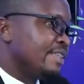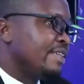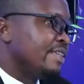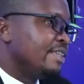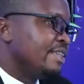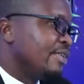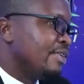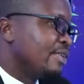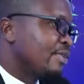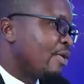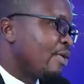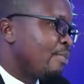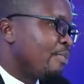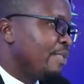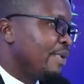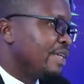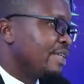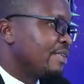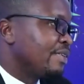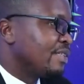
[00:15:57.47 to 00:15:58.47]
they did not
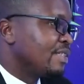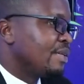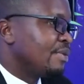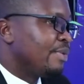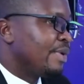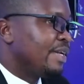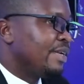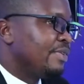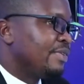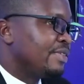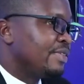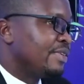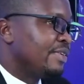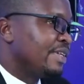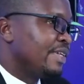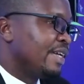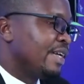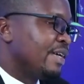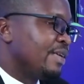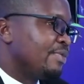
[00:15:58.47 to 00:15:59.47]
complete because the money was
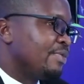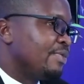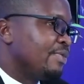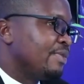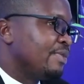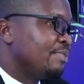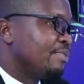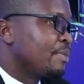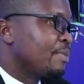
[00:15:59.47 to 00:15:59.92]
not enough.